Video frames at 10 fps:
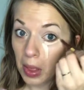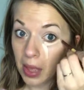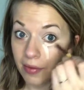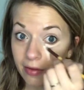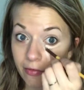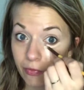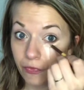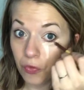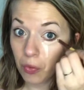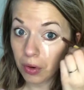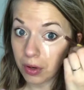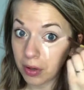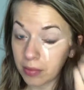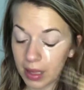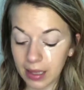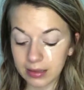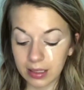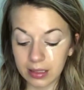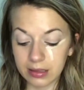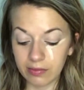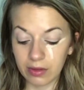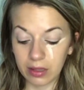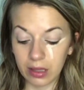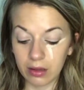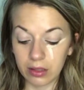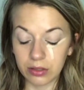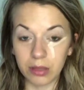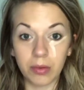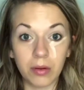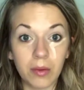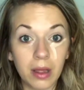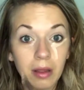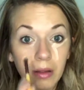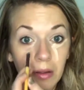I have like 4 baskets of clean laundry to put away.